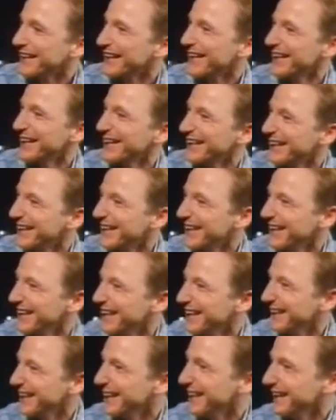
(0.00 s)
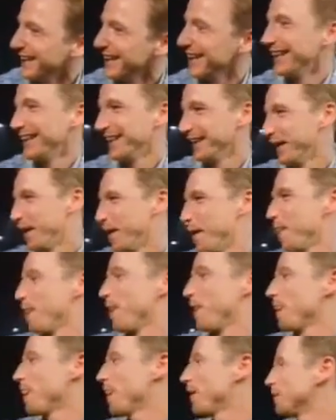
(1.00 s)
me. Yeah, I don't know,
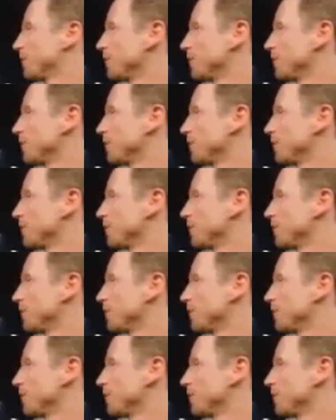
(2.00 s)
it's just